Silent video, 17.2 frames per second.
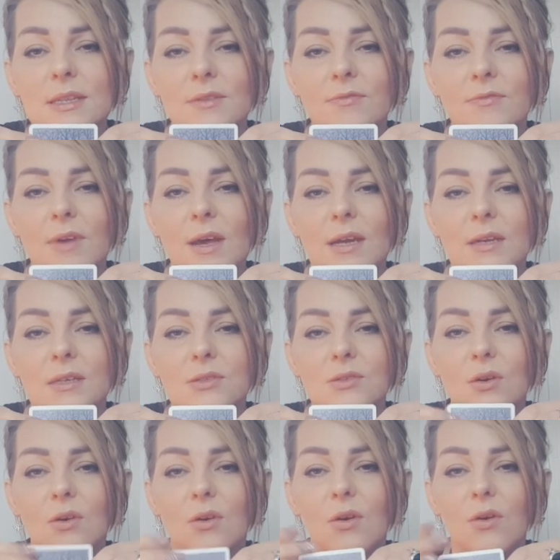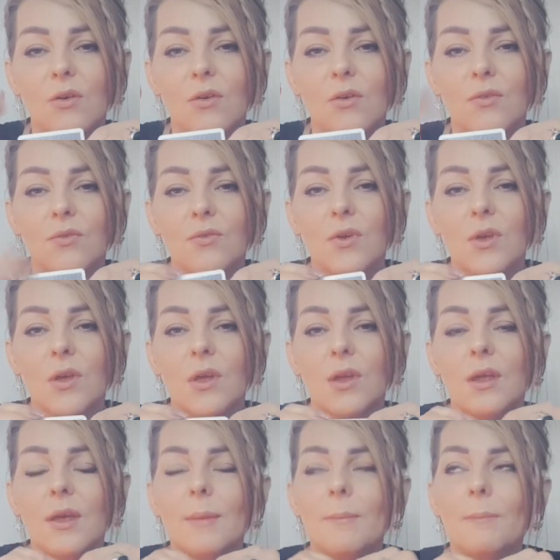the fact of
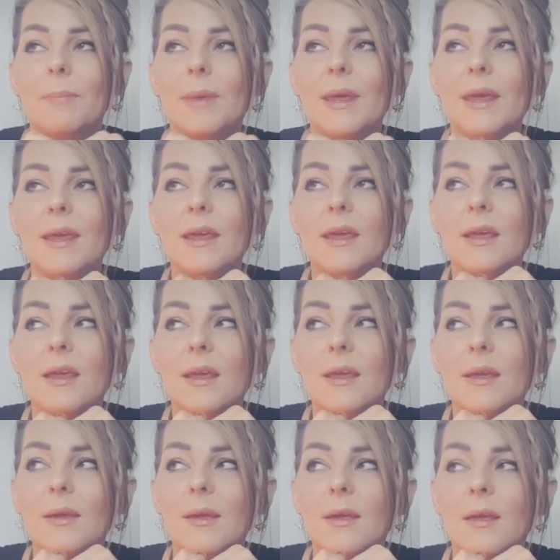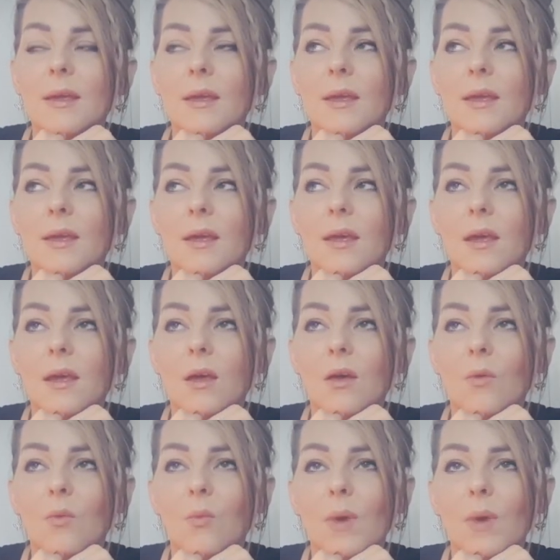be
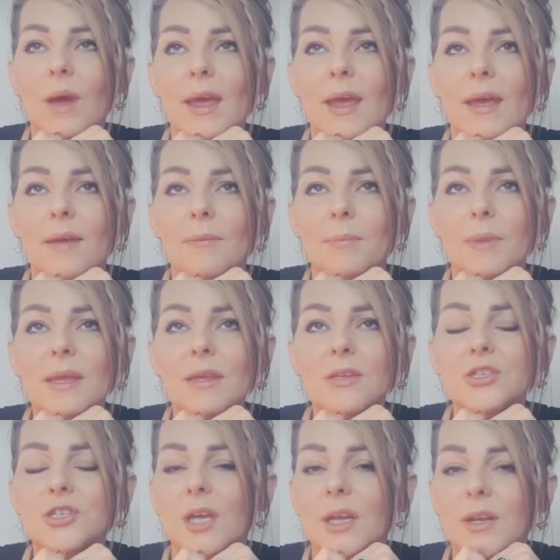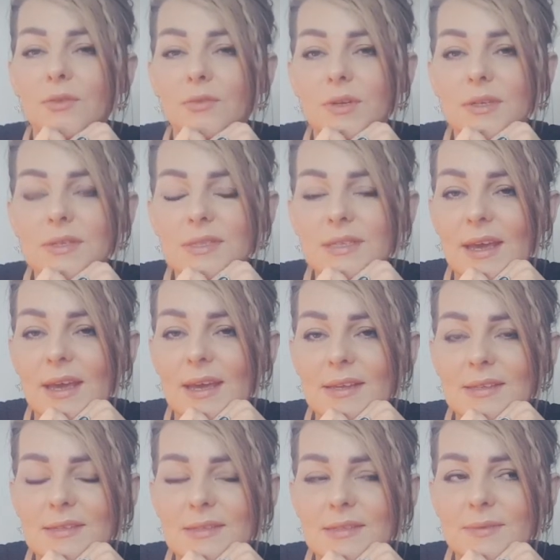aware, be generous,
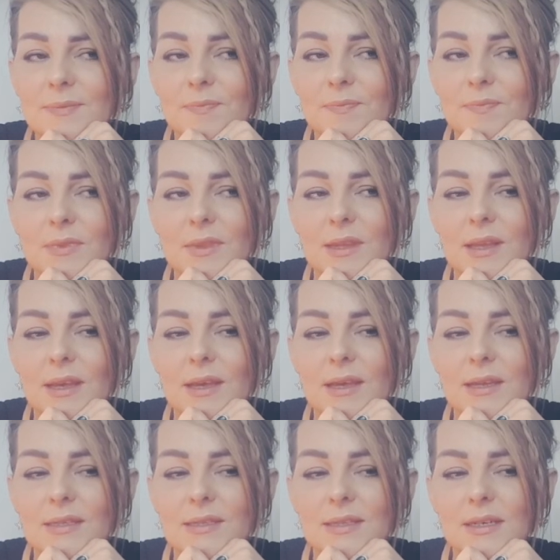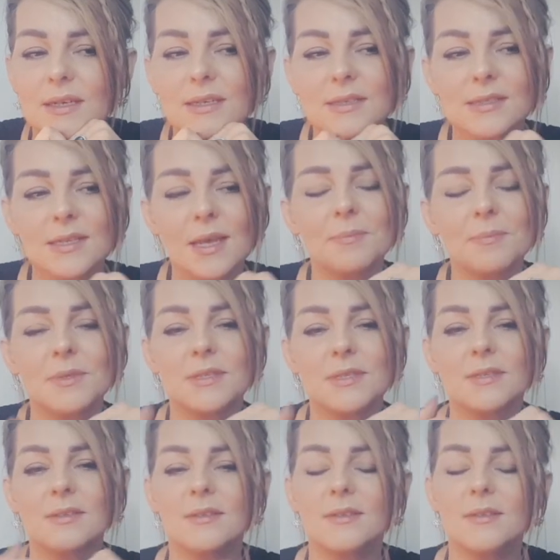yes, and
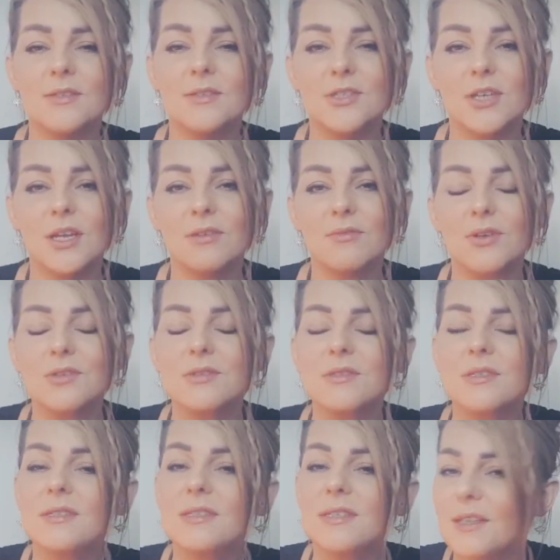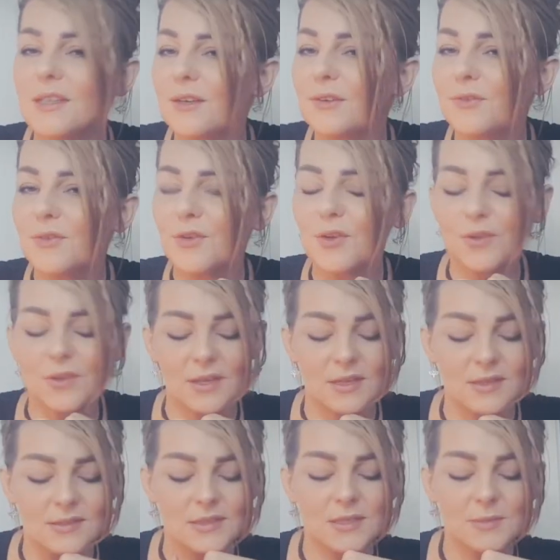accept generosity of
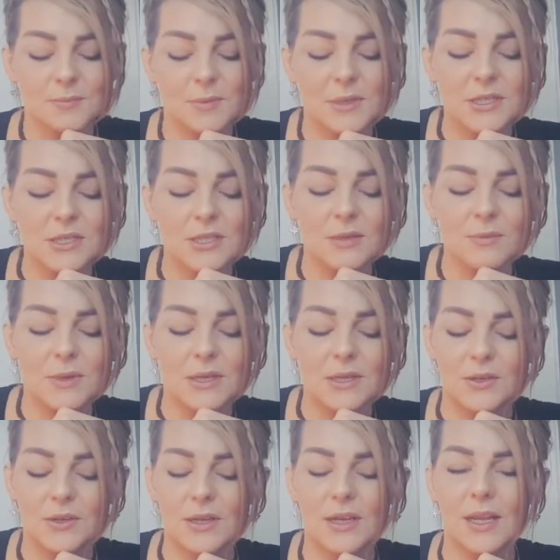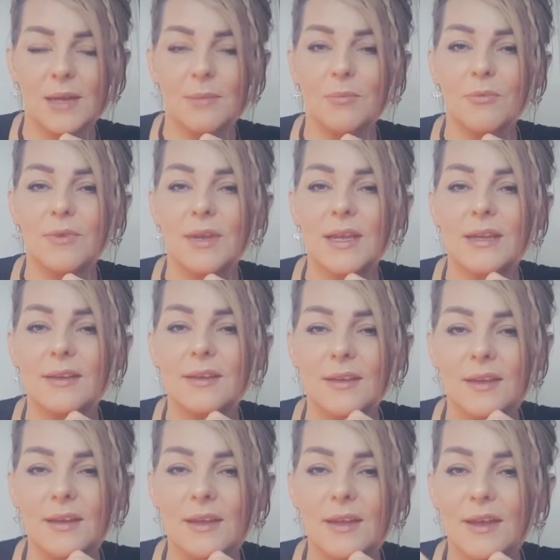others, especially when you're
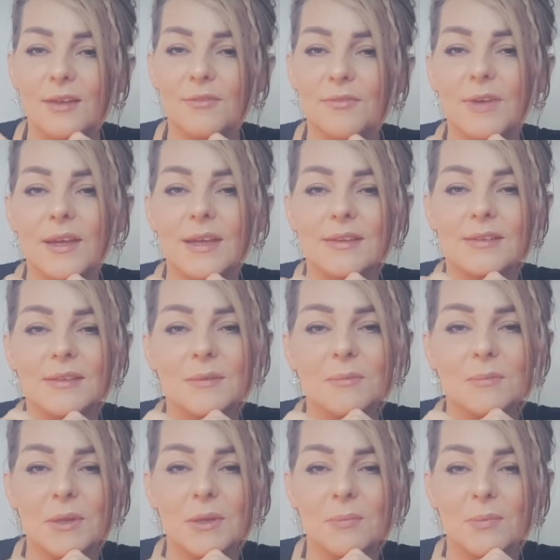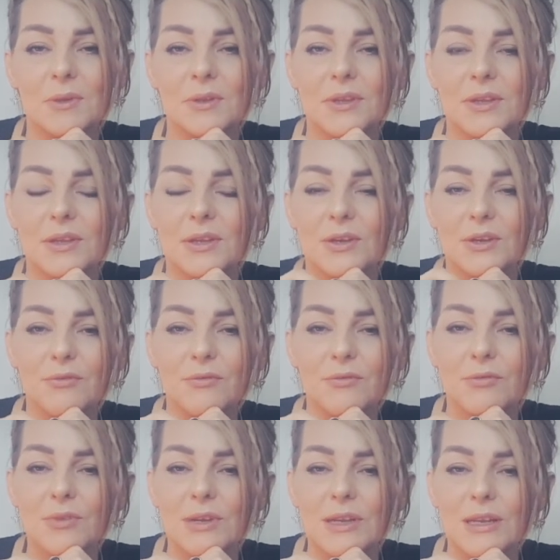collaborating and finding people that you
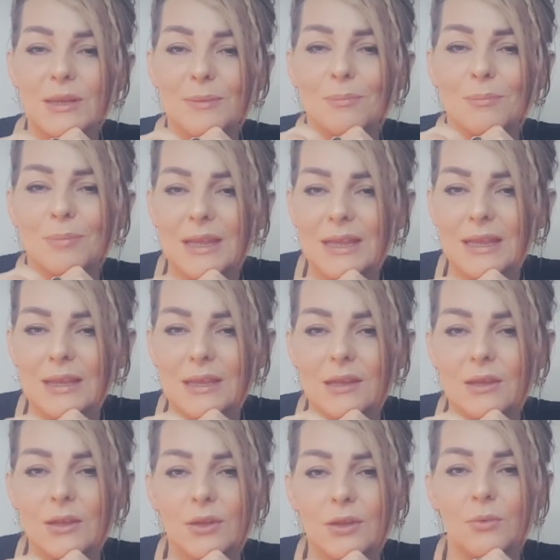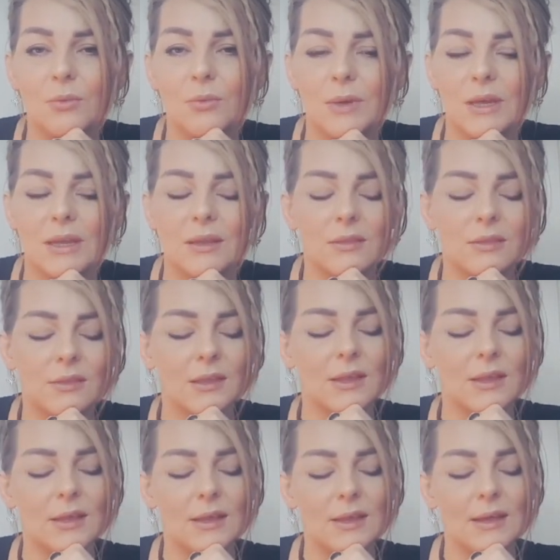can really be you with.
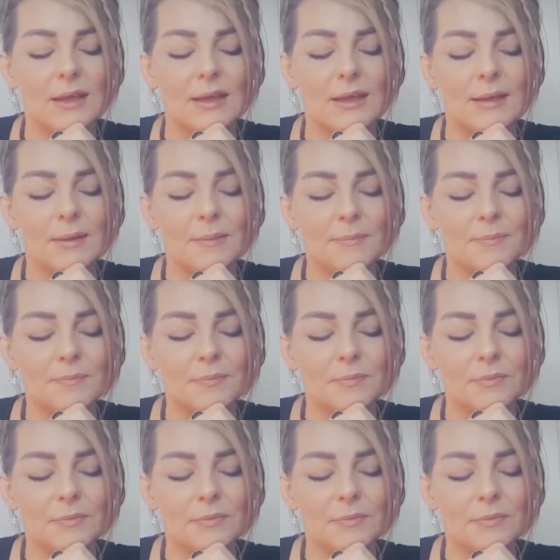Um,